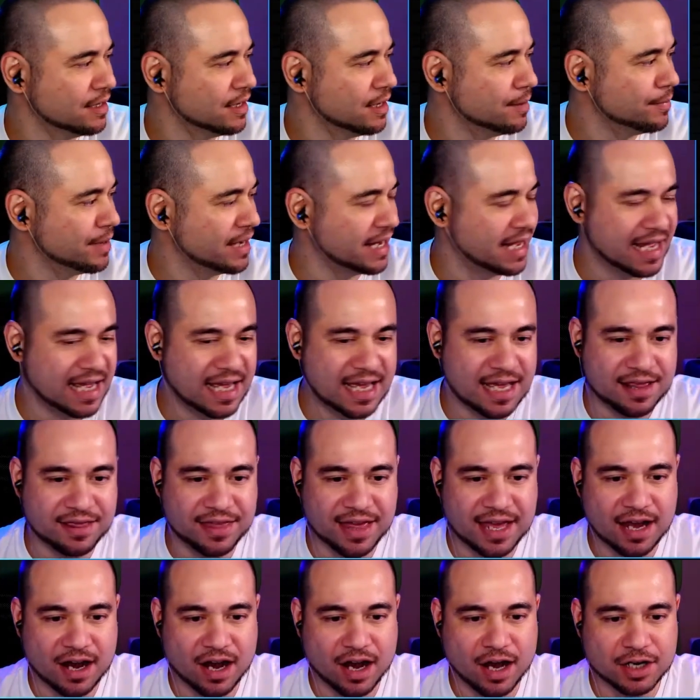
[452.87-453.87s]
But here,
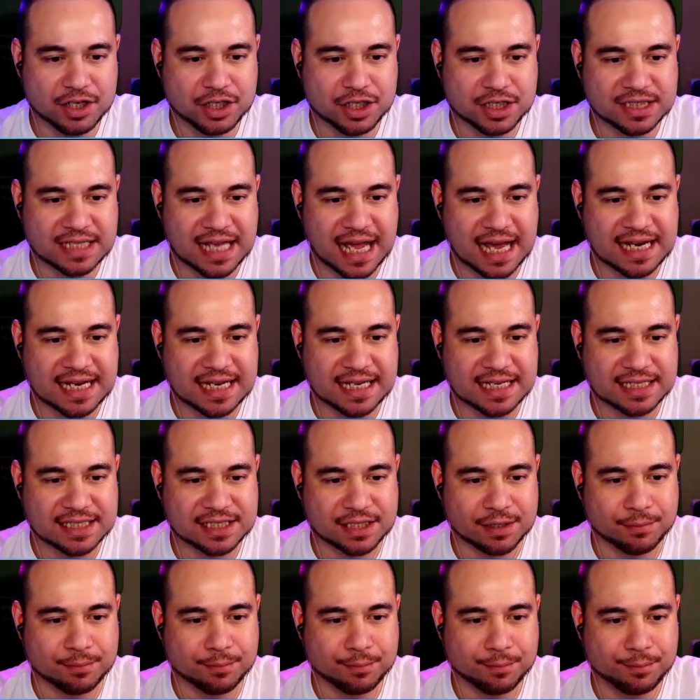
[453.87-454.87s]
they are just adding
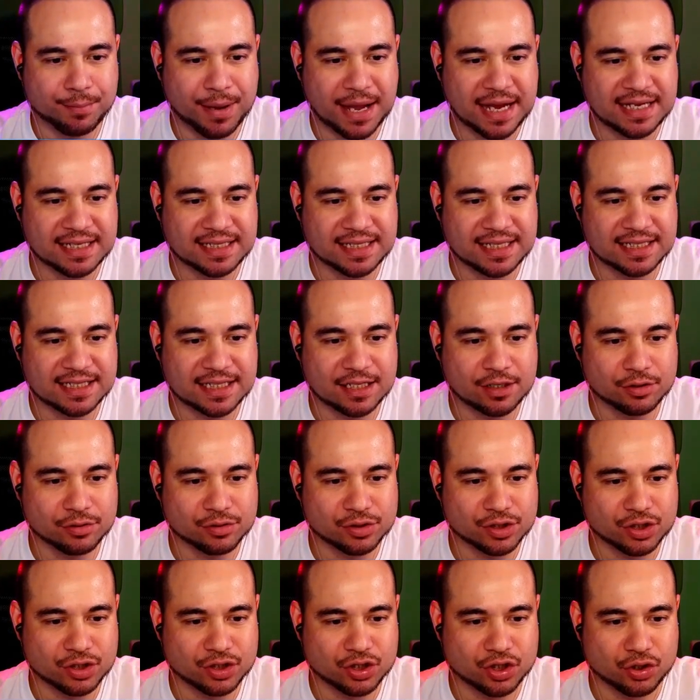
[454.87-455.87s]
some paint details
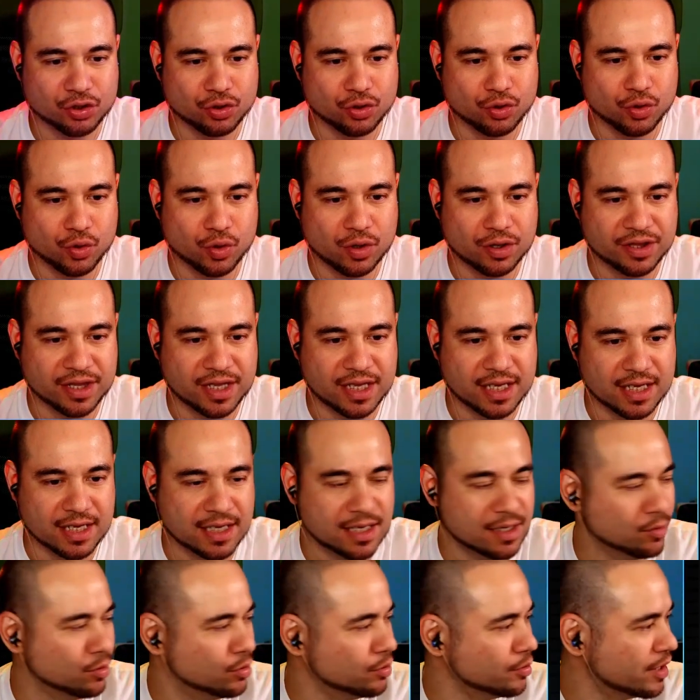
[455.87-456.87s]
to the...
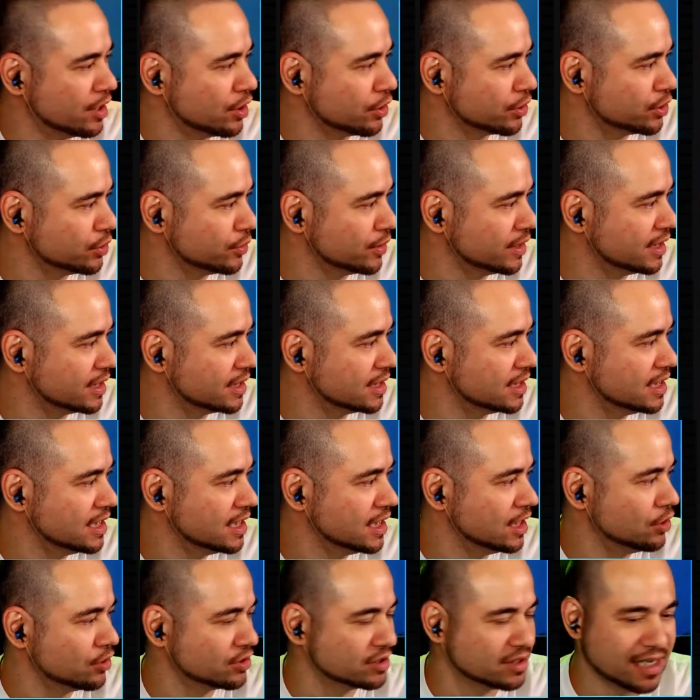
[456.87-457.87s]
What are they doing it?
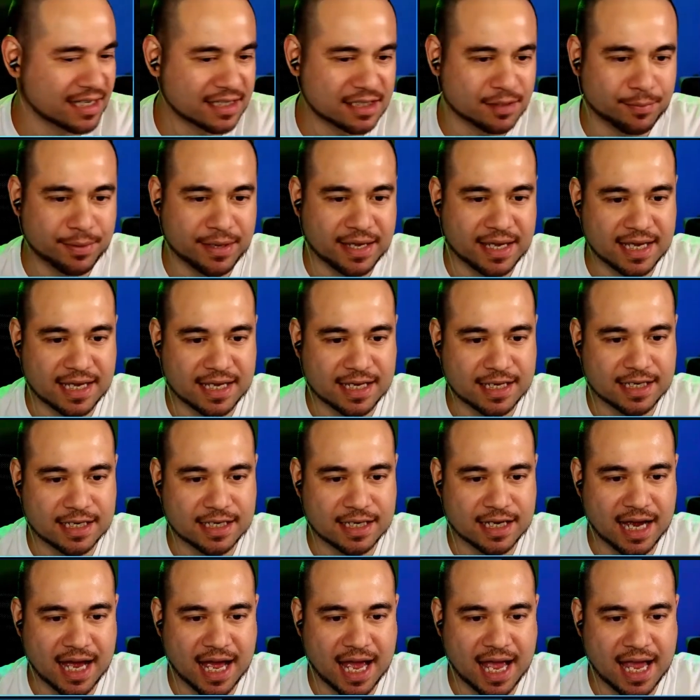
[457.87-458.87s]
Looks like to be
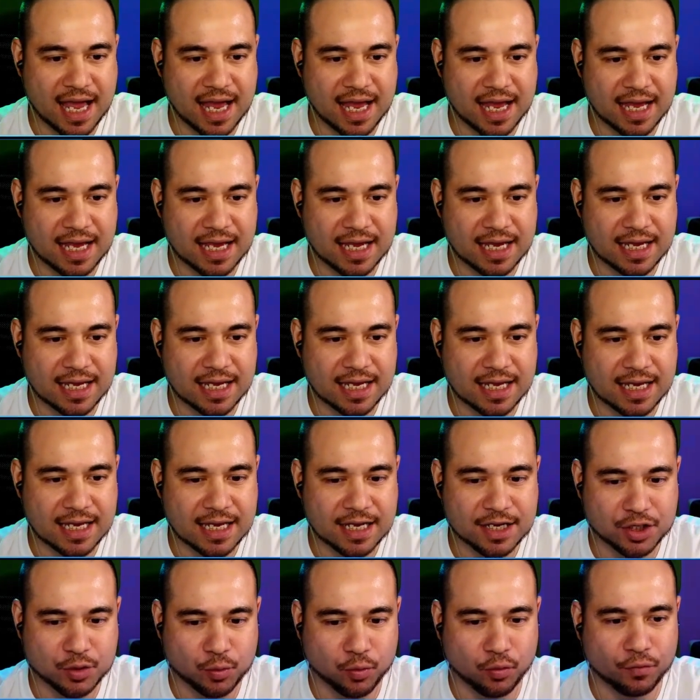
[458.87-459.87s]

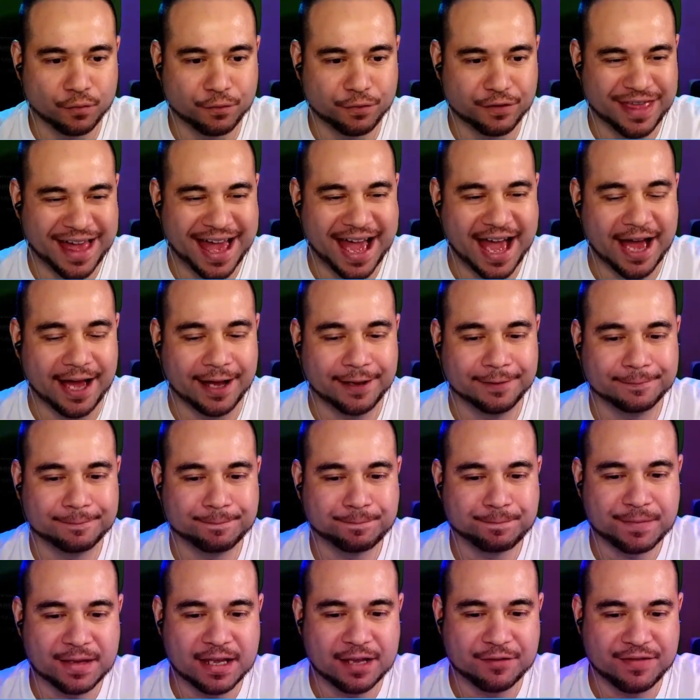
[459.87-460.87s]
for the hair.
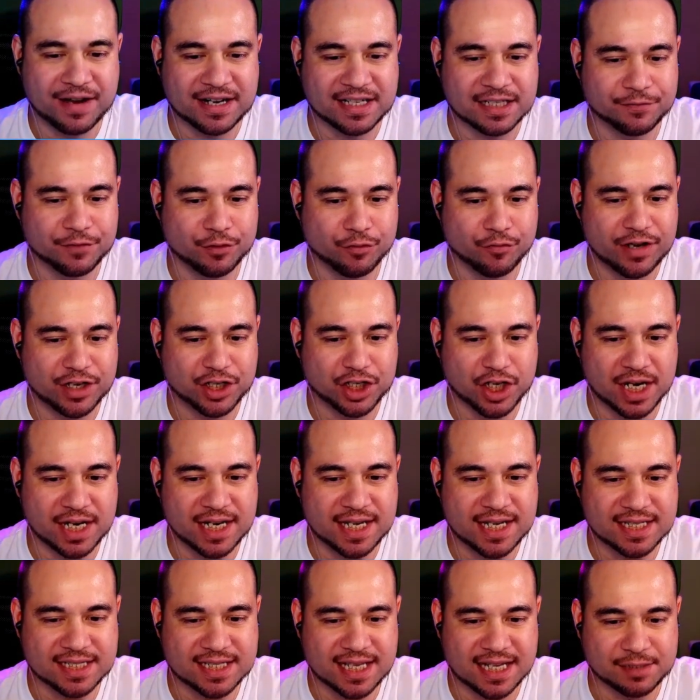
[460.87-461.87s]
In fact, if you read
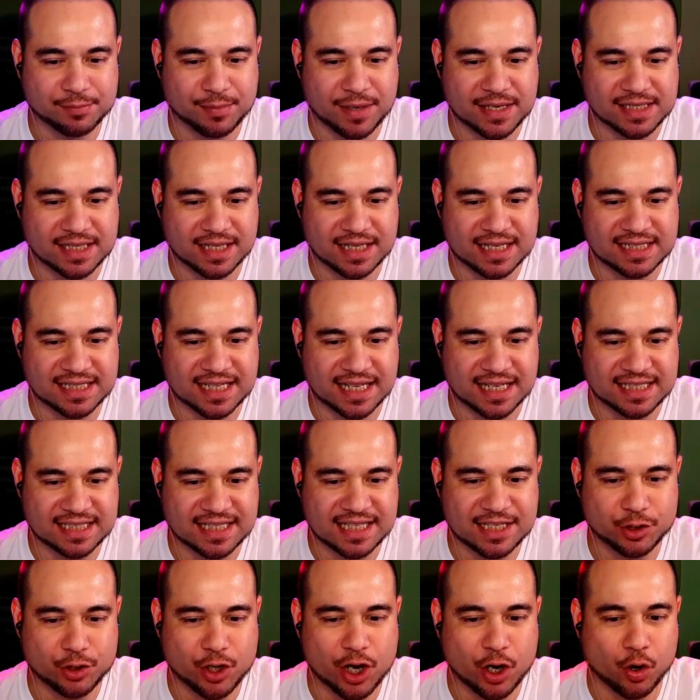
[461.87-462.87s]
Chinese, that's basically seeing Xi
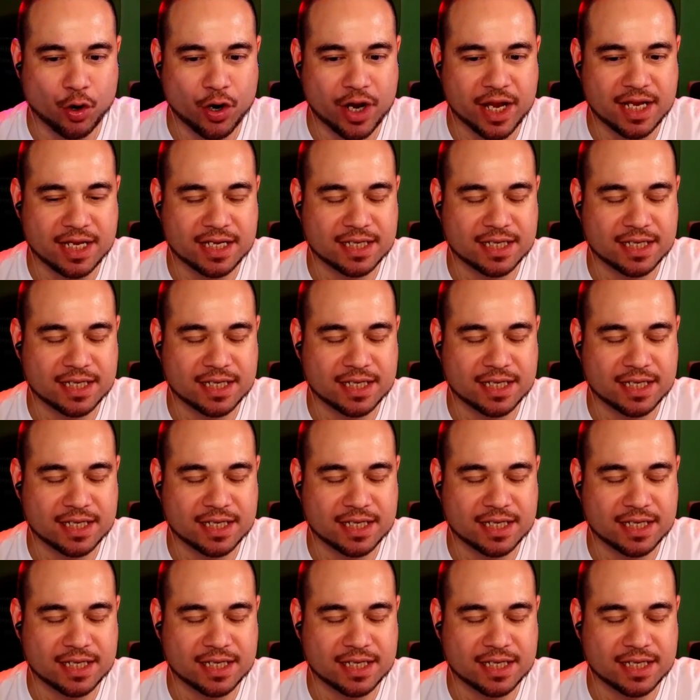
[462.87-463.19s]
Xue Gui.